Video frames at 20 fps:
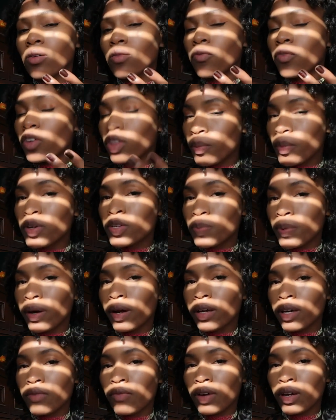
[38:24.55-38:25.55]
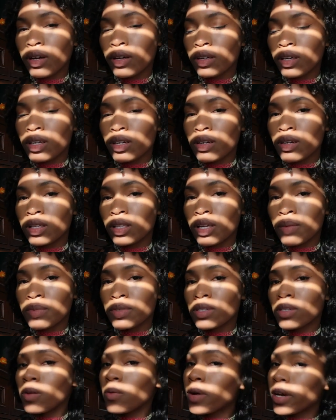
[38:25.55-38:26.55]
for the most part, I can find on Kindle
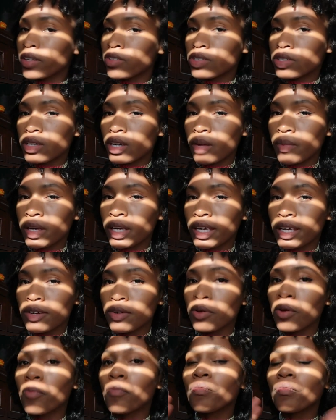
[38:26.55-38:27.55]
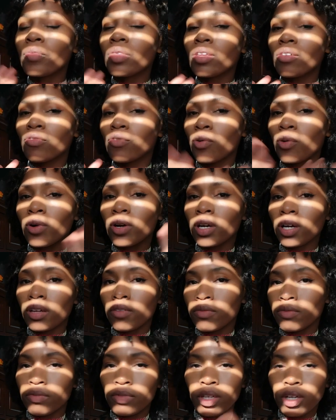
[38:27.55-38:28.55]
Unlimited, or I can just get on my Kindle for,
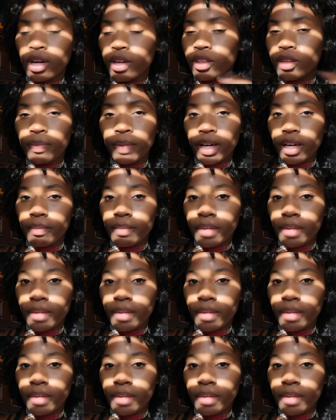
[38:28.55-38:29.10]
the bare